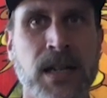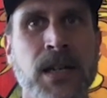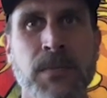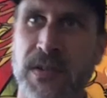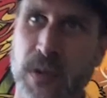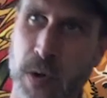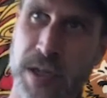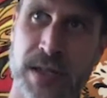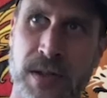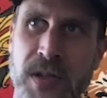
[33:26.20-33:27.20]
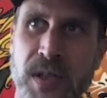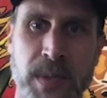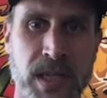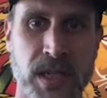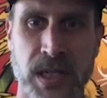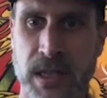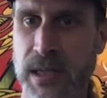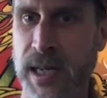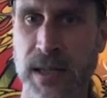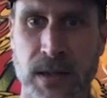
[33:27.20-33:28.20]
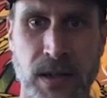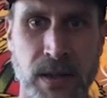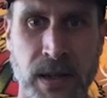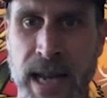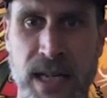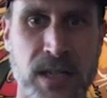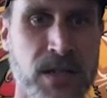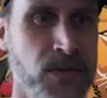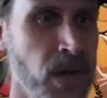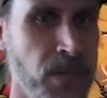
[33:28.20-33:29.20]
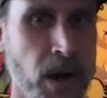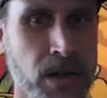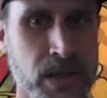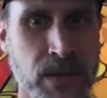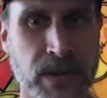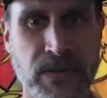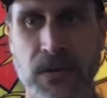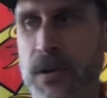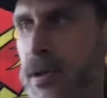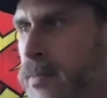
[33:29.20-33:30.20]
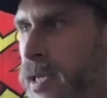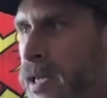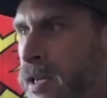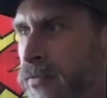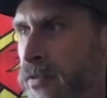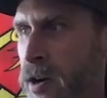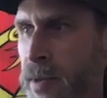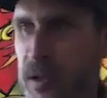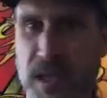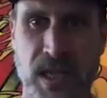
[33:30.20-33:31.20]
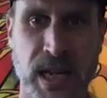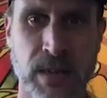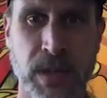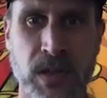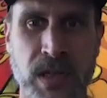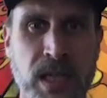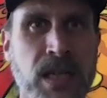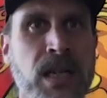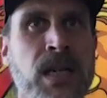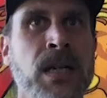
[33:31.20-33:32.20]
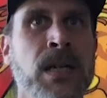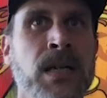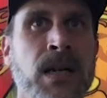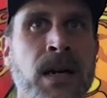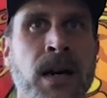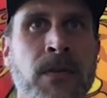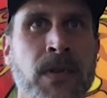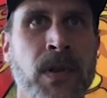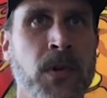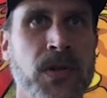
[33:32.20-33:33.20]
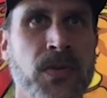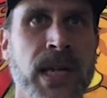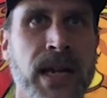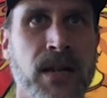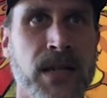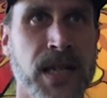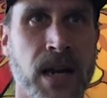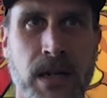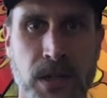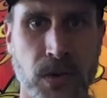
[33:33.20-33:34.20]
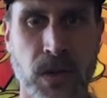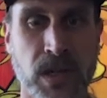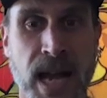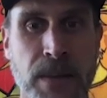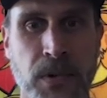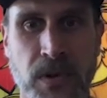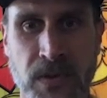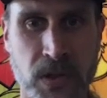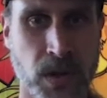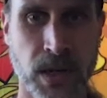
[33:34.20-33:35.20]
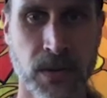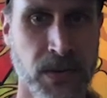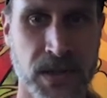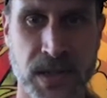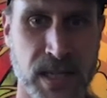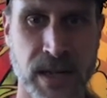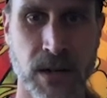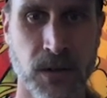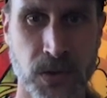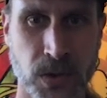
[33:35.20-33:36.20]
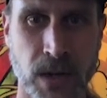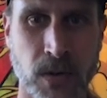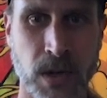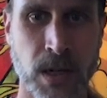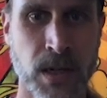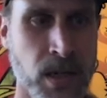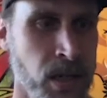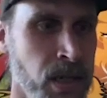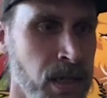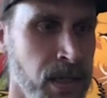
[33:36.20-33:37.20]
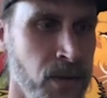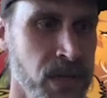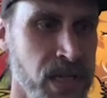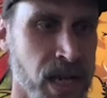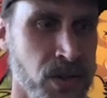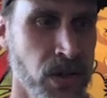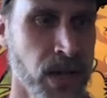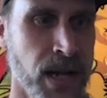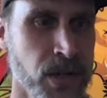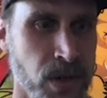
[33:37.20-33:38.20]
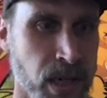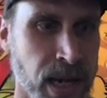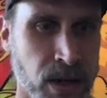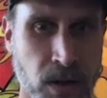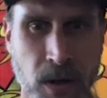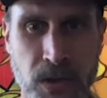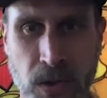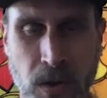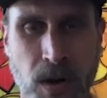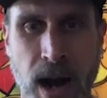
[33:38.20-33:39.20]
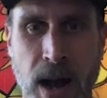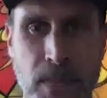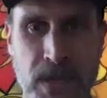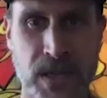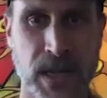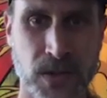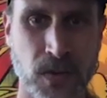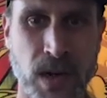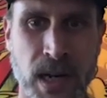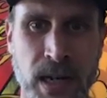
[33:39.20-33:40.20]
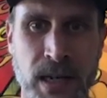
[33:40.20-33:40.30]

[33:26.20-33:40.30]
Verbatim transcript: But of course is also positioned at the nexus of drug policy reform and environmental sustainability. The most ridiculous, out of control example of this hysterical drug war that would schedule a non-drug agricultural crop as Schedule 1.